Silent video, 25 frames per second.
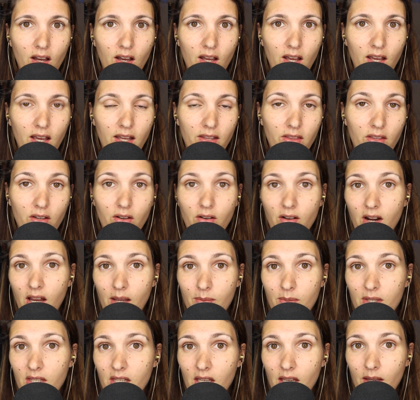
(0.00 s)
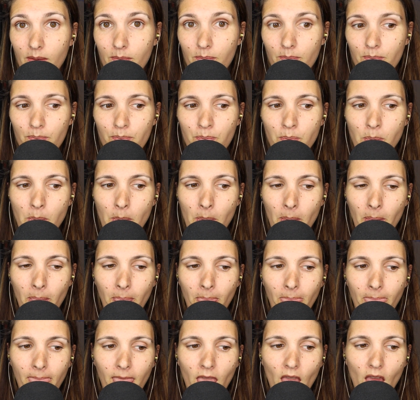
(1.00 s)
at the crime scene.
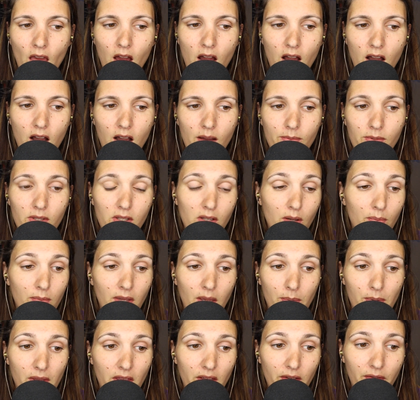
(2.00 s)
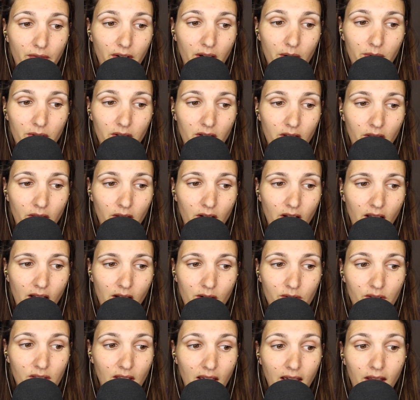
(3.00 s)
So maybe they found it in their
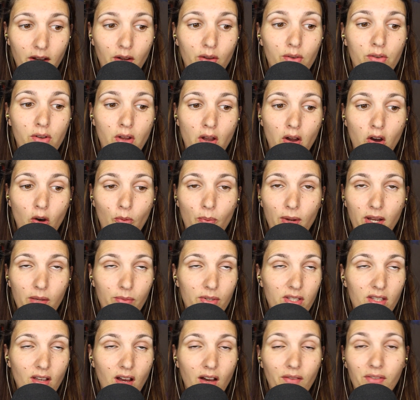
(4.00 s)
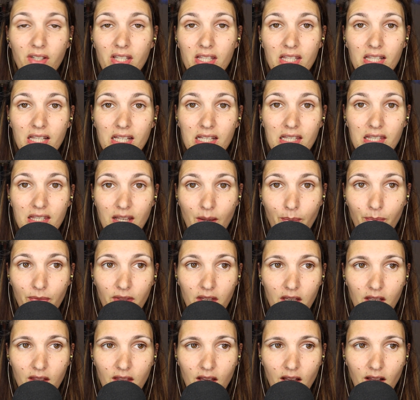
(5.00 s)
house. I don't know, but it was obviously
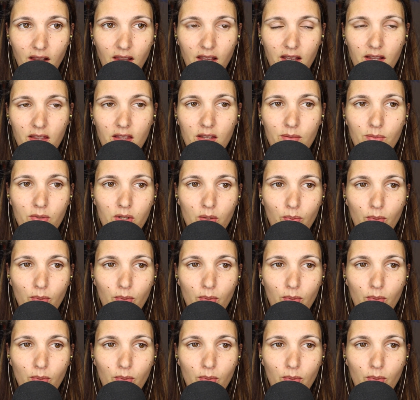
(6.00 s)
something that led them to